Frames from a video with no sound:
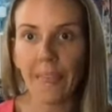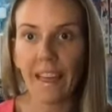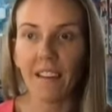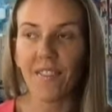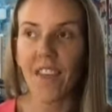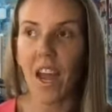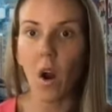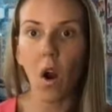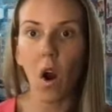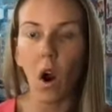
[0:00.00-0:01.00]
if
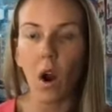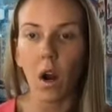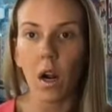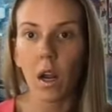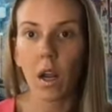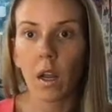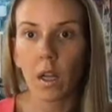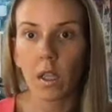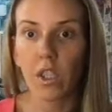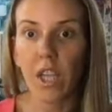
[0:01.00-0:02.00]
there are
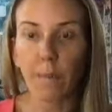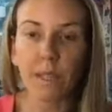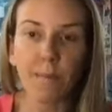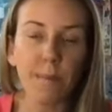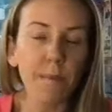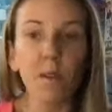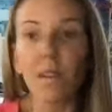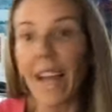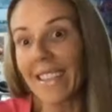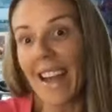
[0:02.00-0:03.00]
chips, and maybe you
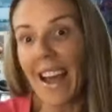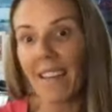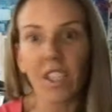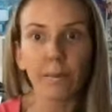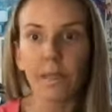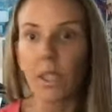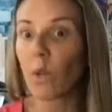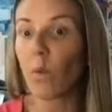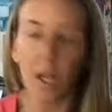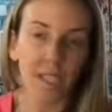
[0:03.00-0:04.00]
like to have chips and you
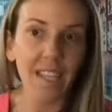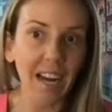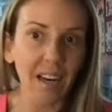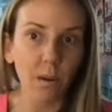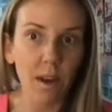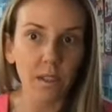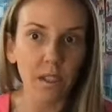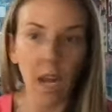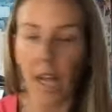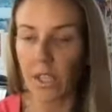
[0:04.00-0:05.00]
want to snack around
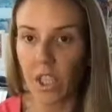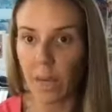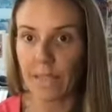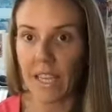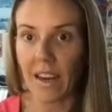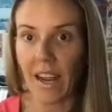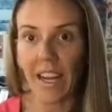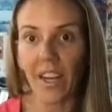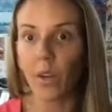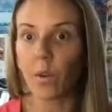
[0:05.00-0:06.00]
on chips at night
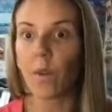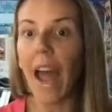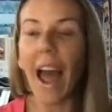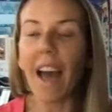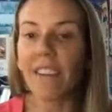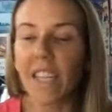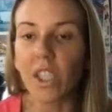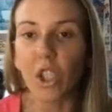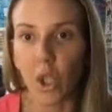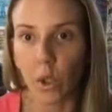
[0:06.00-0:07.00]
and you don't have an
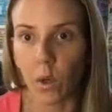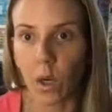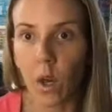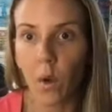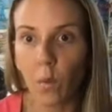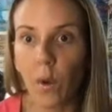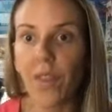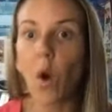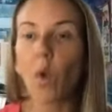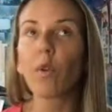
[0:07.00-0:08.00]
issue
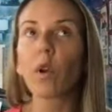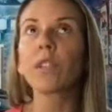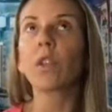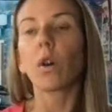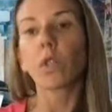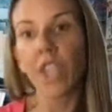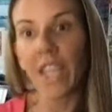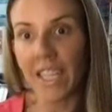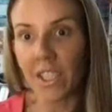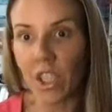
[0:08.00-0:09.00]
with overindulging
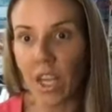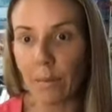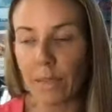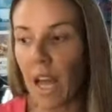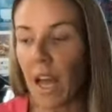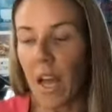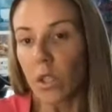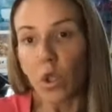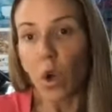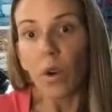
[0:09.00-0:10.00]
in chips,
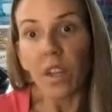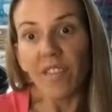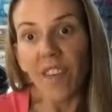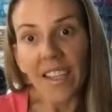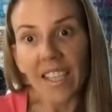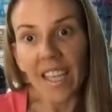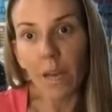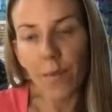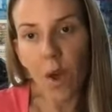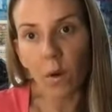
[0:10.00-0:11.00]
it's totally fine to
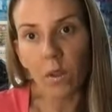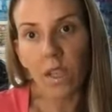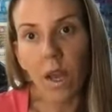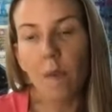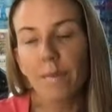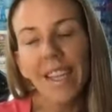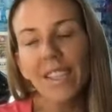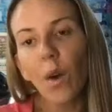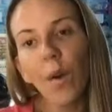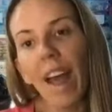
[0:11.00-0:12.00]
keep those. They
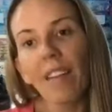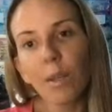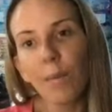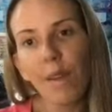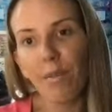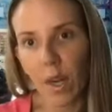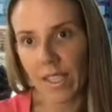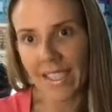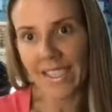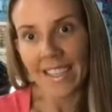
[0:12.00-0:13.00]
don't have to be
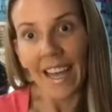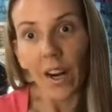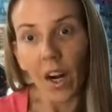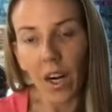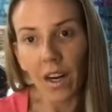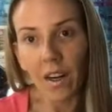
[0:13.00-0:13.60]
front and center.